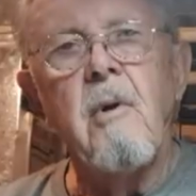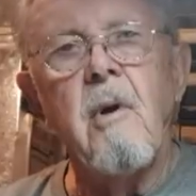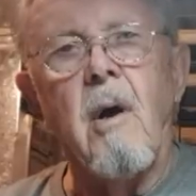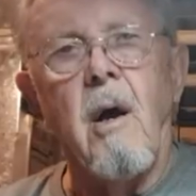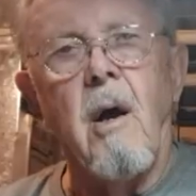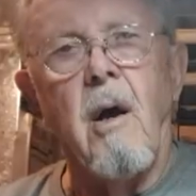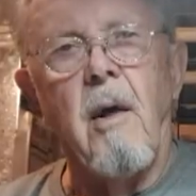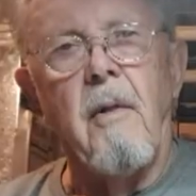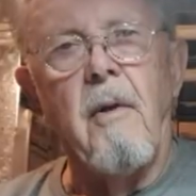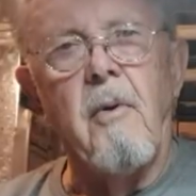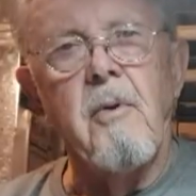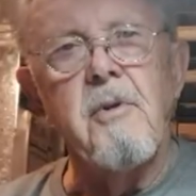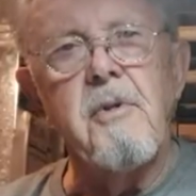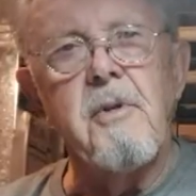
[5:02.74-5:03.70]
There
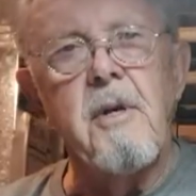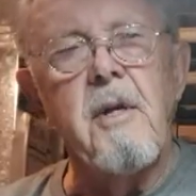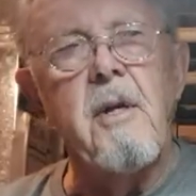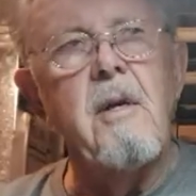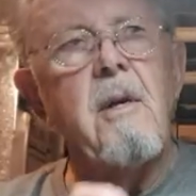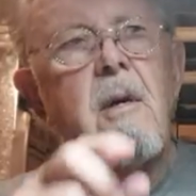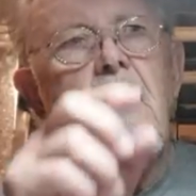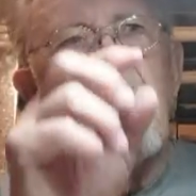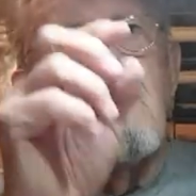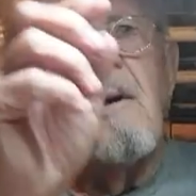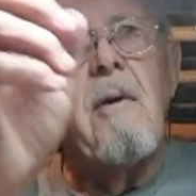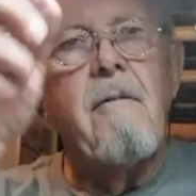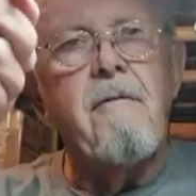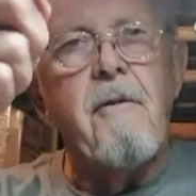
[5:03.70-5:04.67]
was the
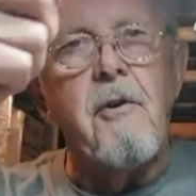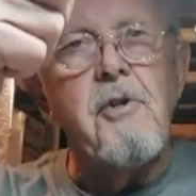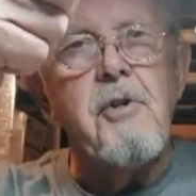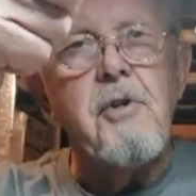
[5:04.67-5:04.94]
first